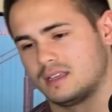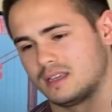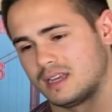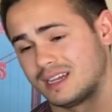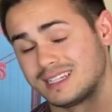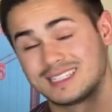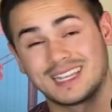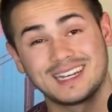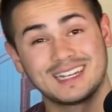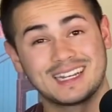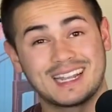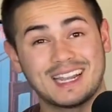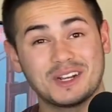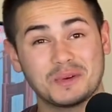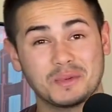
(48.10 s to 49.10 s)
I decided to
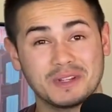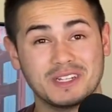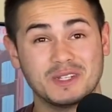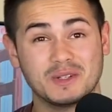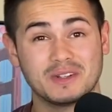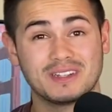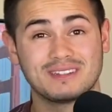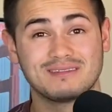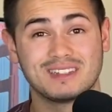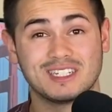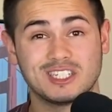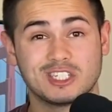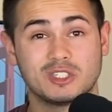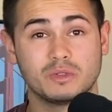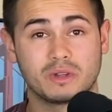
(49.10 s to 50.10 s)
kind of redo it and
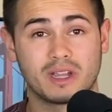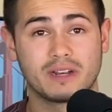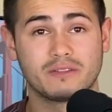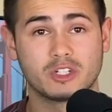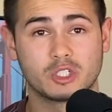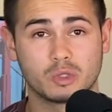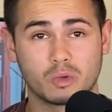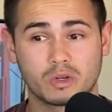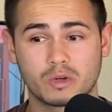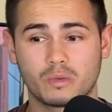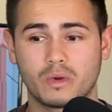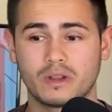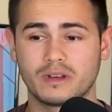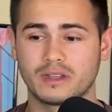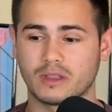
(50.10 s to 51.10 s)
just do kind of a shorter
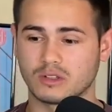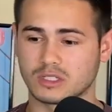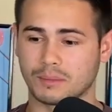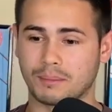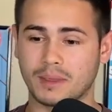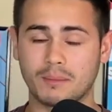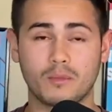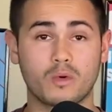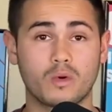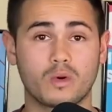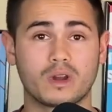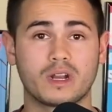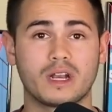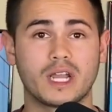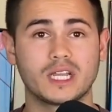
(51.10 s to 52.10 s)
one that was a bit more
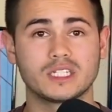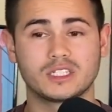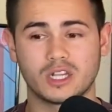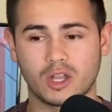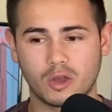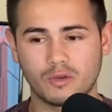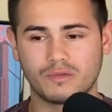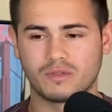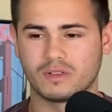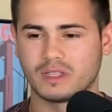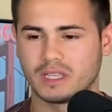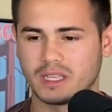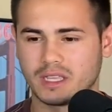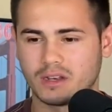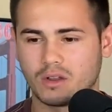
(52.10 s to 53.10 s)
organized,
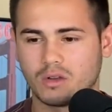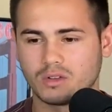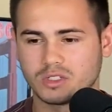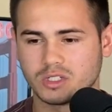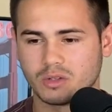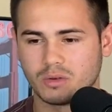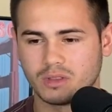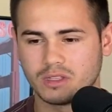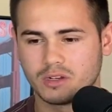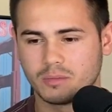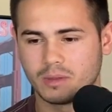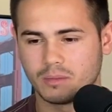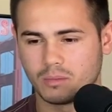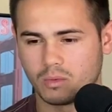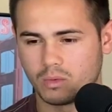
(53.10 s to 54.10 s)
hopefully, and also a little
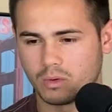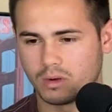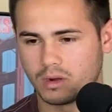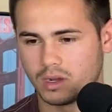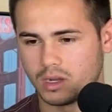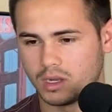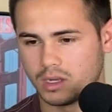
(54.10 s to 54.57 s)
bit more,